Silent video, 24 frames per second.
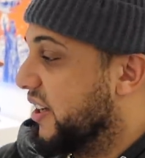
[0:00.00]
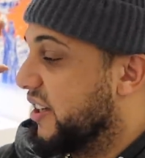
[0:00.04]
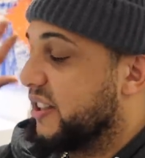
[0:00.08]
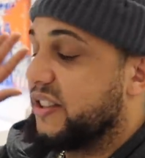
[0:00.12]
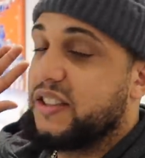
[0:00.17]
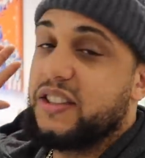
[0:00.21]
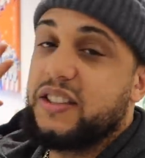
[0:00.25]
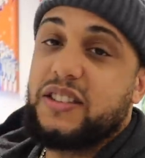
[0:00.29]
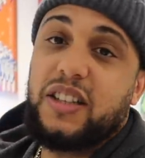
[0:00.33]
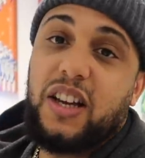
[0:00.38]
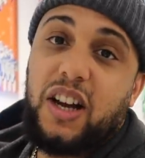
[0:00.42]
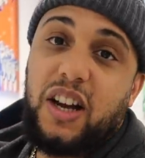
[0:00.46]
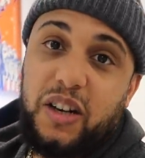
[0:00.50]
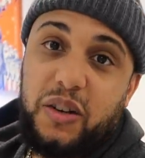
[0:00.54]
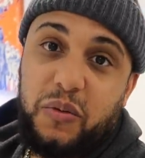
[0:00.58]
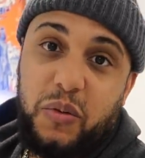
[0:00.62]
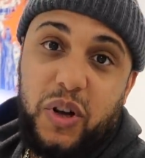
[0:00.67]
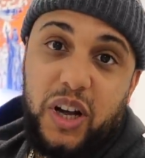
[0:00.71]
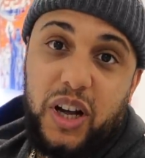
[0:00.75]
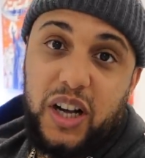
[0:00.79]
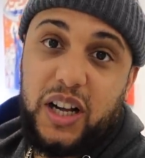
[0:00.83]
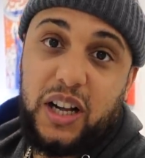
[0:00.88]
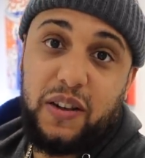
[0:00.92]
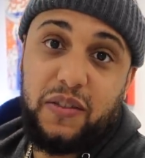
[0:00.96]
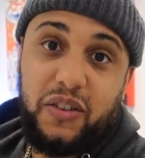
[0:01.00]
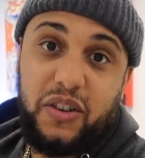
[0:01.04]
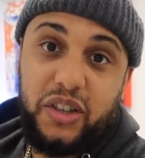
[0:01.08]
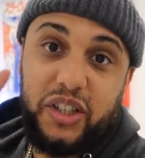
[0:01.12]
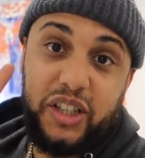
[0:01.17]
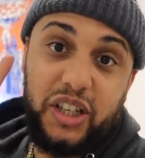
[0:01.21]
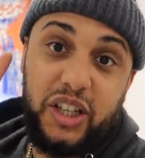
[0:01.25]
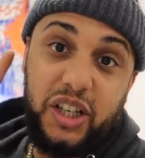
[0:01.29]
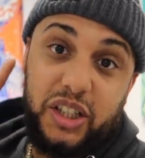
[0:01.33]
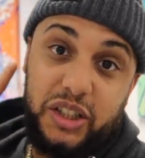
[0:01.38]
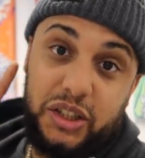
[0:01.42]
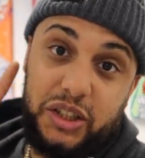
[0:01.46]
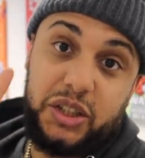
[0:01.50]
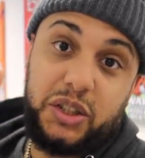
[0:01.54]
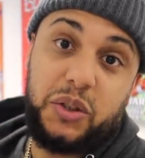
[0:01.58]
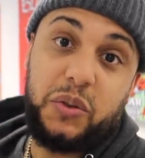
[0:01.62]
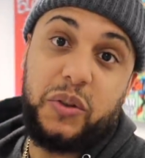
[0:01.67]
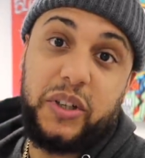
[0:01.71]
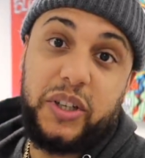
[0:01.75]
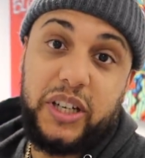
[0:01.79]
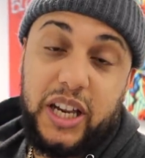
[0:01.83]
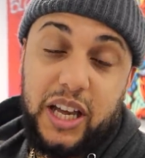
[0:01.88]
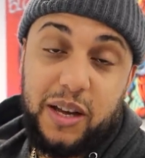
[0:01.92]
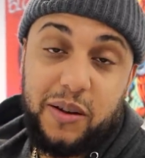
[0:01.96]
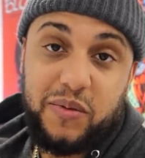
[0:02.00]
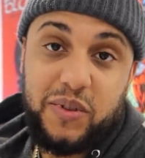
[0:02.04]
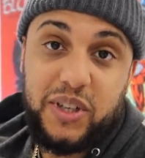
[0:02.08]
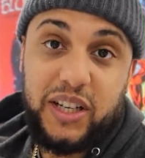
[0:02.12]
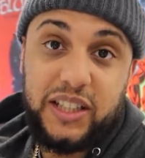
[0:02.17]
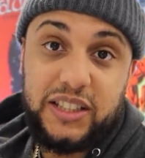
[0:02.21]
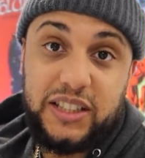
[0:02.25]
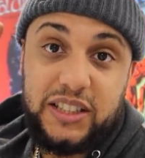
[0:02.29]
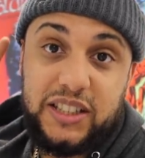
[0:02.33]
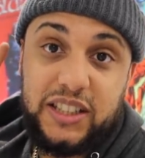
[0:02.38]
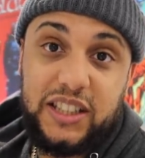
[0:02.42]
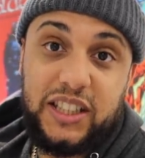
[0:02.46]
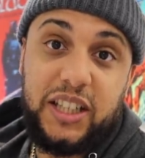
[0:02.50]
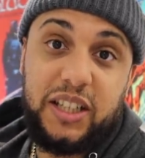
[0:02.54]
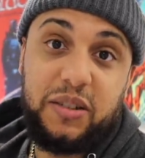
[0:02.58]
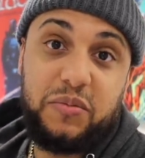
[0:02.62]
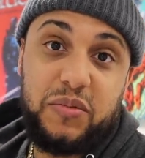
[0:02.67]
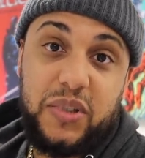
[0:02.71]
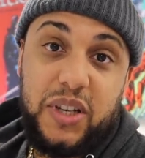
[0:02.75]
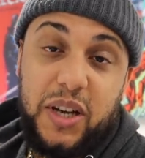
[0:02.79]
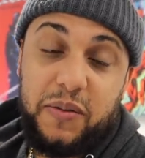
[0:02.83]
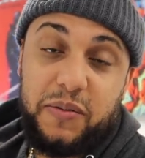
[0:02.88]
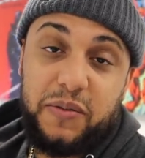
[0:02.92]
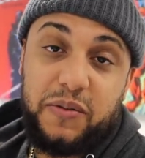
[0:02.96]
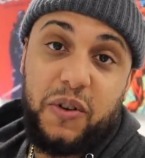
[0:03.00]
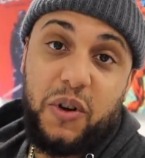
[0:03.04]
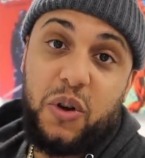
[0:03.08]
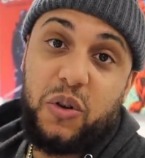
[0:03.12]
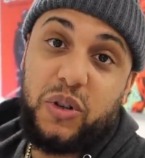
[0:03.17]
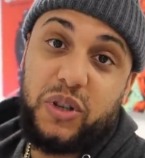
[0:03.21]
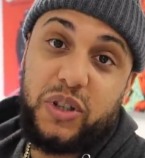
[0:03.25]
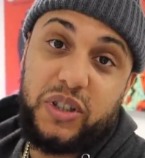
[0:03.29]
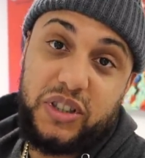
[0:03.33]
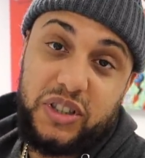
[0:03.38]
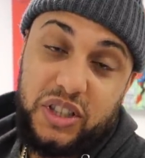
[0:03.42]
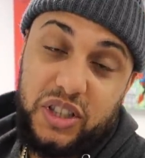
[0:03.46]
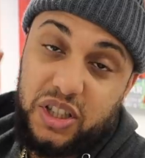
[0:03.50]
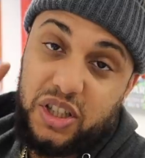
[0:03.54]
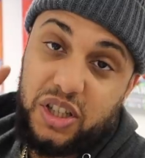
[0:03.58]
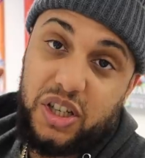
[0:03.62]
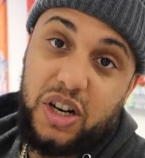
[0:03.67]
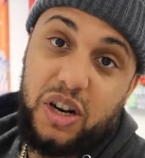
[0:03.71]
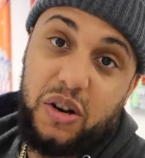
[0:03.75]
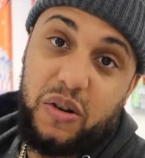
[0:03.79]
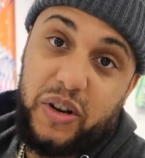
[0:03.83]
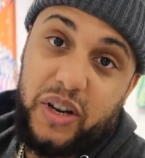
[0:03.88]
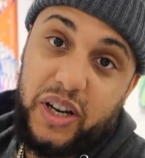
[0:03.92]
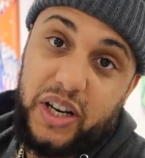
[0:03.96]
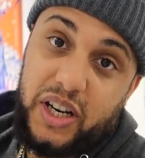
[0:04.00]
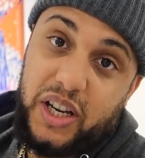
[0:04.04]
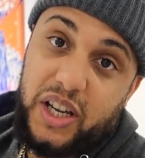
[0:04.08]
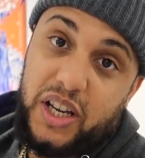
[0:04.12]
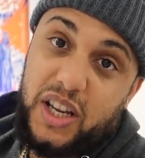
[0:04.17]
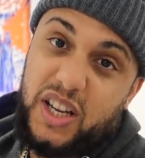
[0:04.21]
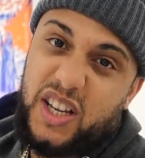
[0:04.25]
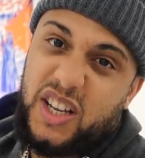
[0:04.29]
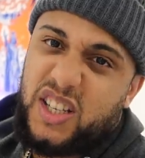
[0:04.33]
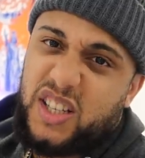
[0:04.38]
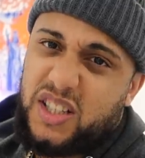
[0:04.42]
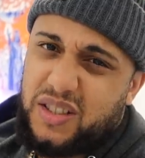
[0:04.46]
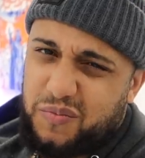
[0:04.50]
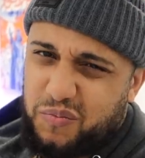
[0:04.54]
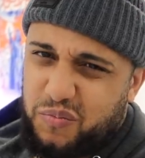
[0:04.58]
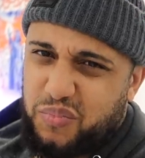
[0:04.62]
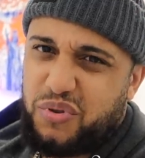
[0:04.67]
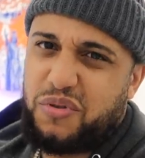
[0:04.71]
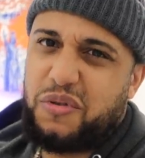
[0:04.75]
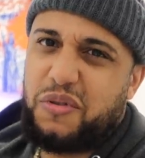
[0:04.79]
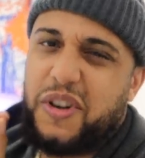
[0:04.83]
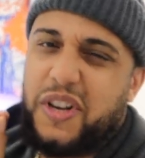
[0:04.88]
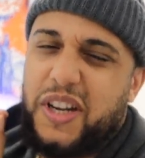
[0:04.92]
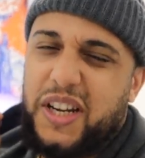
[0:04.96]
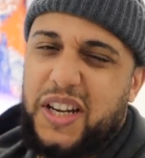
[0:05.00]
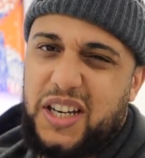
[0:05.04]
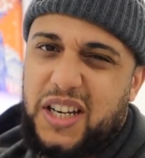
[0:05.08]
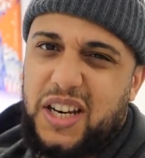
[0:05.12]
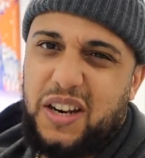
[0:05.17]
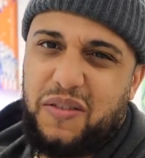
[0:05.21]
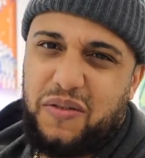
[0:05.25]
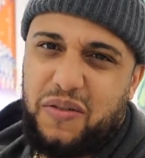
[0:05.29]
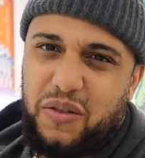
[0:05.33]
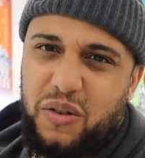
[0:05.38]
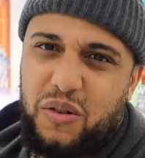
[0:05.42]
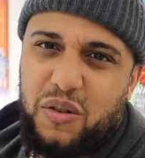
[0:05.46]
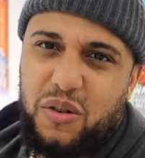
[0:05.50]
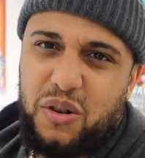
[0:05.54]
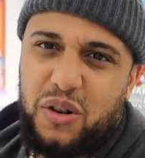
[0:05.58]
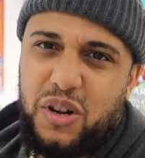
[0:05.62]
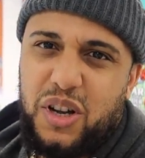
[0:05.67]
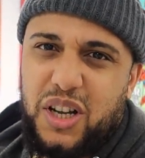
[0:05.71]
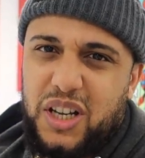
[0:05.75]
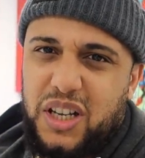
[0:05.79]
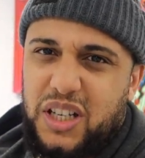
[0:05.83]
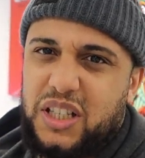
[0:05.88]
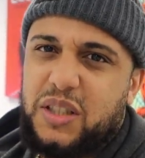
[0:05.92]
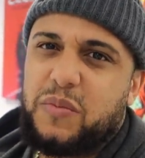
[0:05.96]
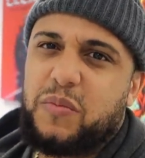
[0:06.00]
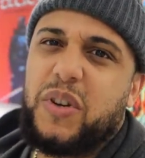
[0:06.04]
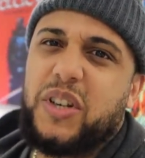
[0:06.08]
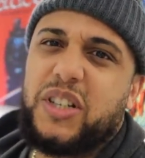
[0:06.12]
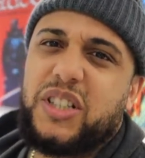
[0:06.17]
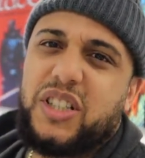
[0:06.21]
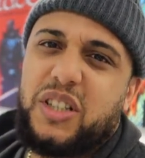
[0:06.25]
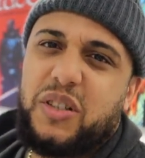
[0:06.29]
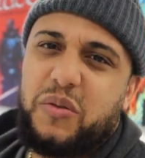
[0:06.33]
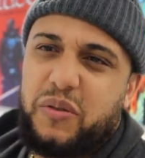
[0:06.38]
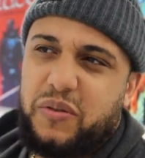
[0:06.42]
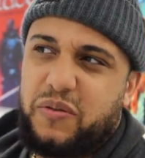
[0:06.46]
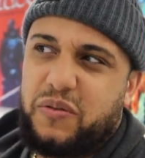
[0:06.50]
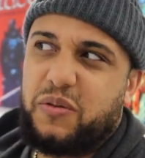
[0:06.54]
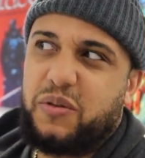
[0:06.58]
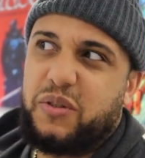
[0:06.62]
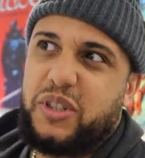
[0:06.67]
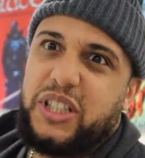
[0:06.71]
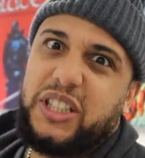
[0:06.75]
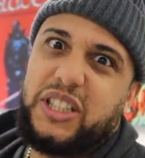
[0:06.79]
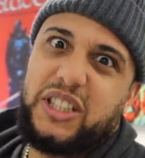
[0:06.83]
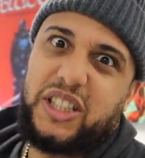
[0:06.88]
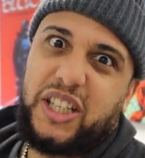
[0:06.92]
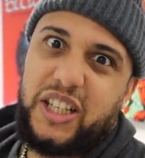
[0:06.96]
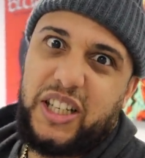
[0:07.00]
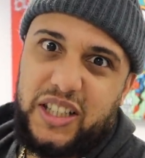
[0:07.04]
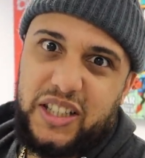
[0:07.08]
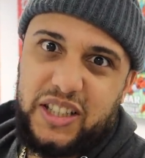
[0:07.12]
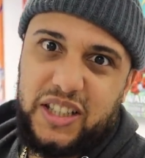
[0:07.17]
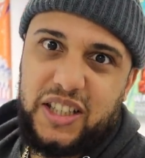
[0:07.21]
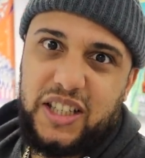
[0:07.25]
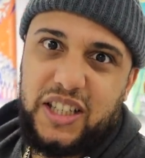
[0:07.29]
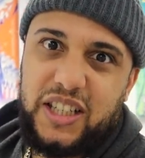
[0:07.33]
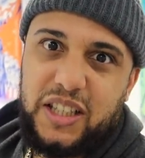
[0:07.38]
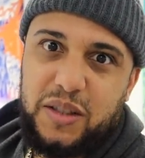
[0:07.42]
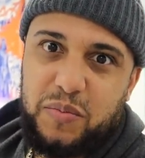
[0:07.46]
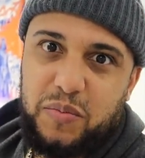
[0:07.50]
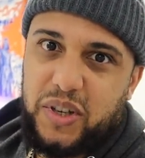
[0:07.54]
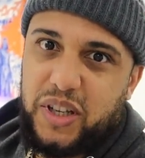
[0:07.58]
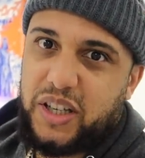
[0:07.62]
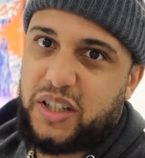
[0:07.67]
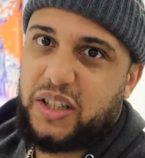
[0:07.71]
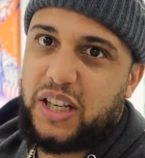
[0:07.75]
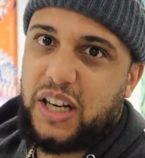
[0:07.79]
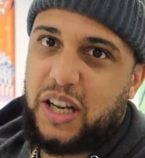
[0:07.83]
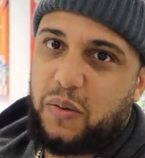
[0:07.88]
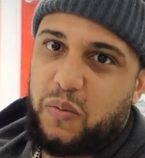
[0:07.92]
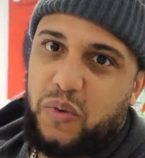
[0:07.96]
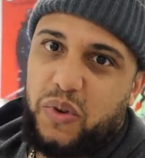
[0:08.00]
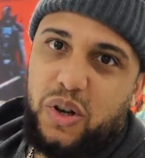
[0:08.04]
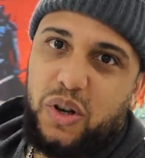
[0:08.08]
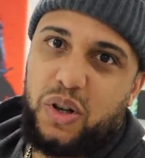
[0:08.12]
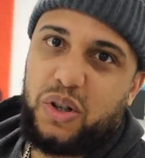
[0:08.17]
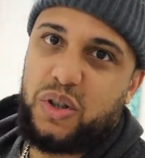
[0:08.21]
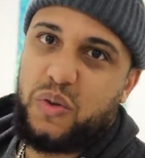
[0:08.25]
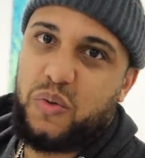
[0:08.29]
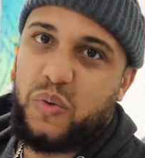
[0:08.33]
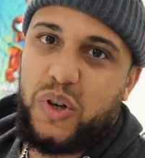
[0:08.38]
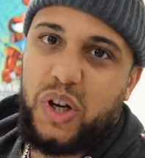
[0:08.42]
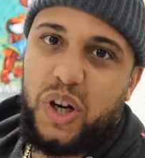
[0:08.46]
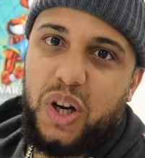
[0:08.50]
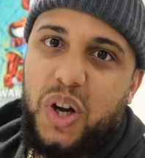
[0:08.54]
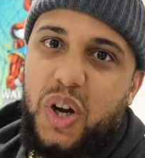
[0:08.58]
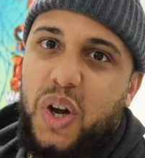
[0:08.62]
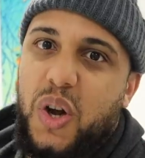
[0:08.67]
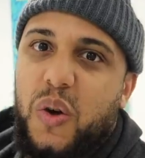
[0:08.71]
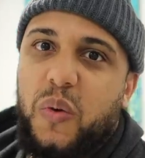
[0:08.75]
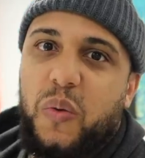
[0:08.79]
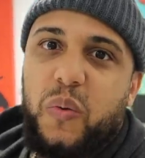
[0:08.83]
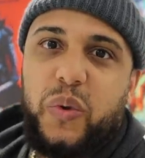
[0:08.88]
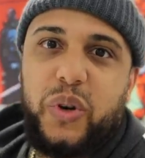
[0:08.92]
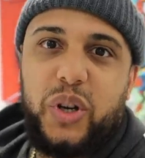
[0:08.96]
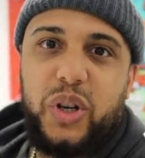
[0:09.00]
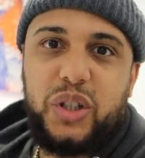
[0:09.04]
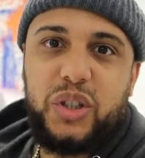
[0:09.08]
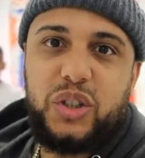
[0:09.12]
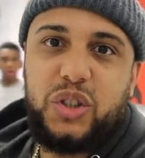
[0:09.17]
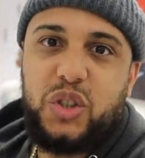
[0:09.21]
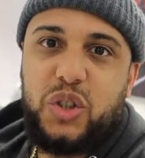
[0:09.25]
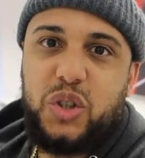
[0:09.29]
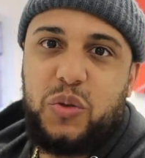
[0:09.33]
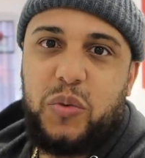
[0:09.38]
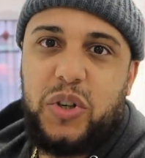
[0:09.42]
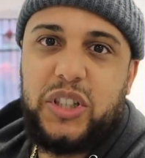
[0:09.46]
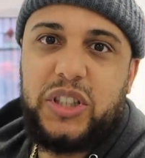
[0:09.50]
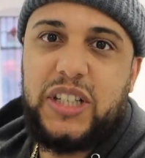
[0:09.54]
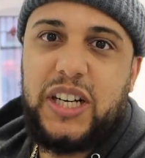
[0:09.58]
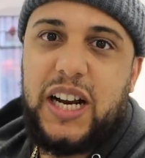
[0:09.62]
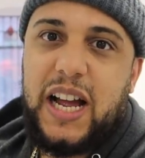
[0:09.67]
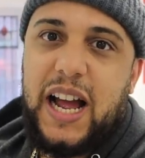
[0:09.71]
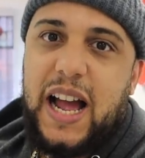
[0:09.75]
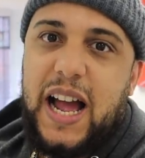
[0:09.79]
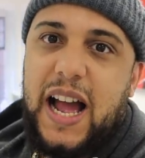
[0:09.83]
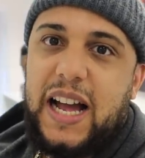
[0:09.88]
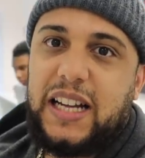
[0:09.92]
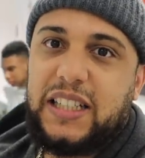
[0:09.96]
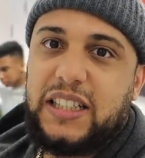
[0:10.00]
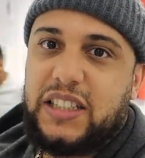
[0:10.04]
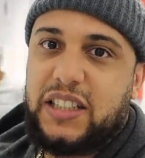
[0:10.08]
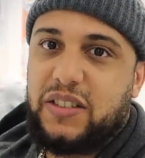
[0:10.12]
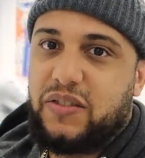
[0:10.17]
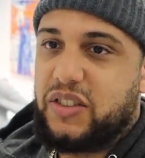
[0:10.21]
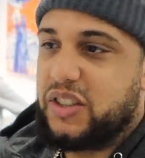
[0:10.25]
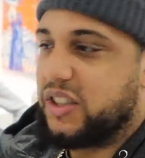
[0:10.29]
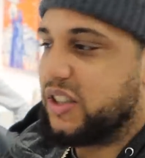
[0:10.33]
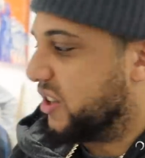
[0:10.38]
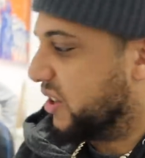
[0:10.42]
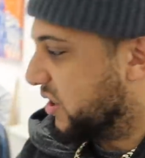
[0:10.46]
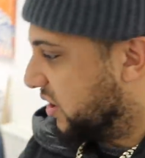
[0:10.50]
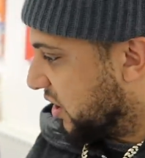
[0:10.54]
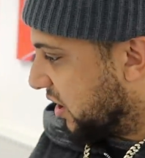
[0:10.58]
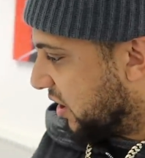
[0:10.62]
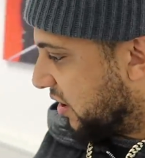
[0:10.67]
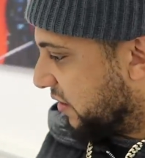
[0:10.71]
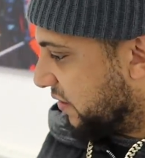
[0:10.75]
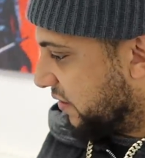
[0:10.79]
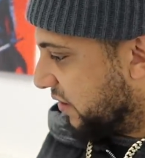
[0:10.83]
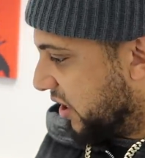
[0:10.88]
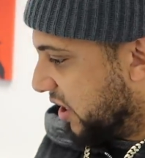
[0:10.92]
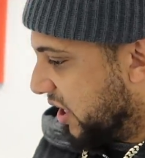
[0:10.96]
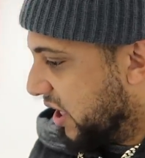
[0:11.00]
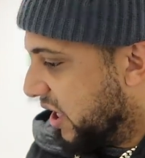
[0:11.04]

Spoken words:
This is hard work. I've only got two of them, and to keep them focused and going, it's pretty difficult, especially with all these things in this place. Like we got too much activity stuff.